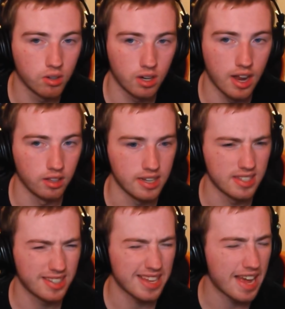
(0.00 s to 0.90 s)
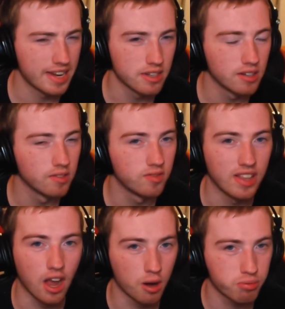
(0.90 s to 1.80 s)
at least kind of. They
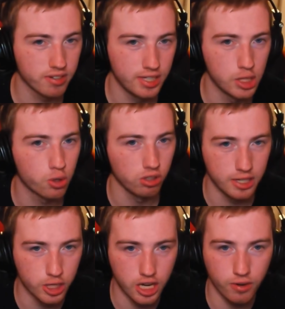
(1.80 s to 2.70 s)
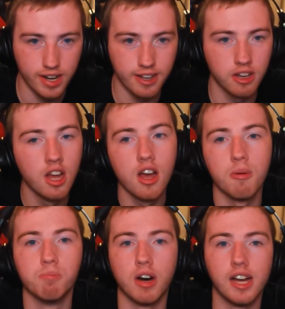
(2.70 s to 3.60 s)
are procedurally generated,
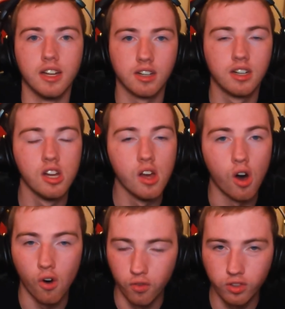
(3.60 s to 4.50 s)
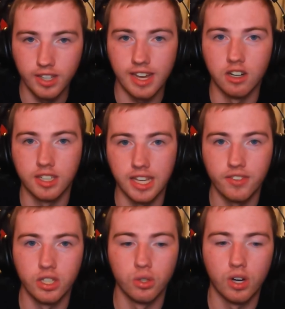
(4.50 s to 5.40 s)
but hopefully it'll give
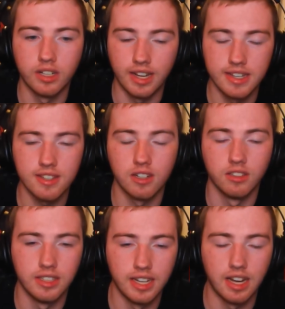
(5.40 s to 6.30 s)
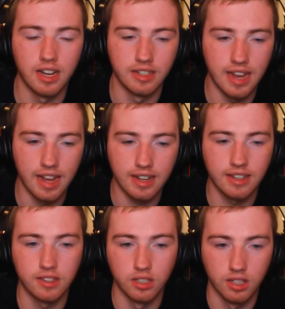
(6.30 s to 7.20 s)
you a nice little knack
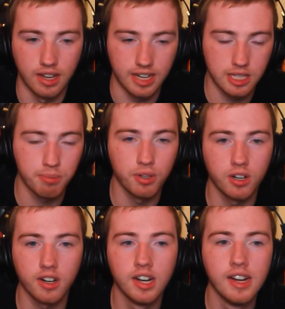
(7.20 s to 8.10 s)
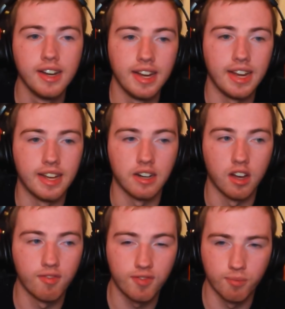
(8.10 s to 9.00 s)
to explore, and
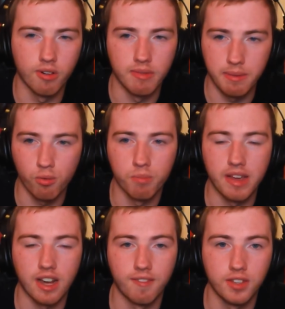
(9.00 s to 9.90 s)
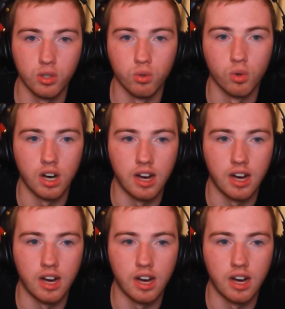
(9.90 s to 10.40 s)
maybe we'll make a few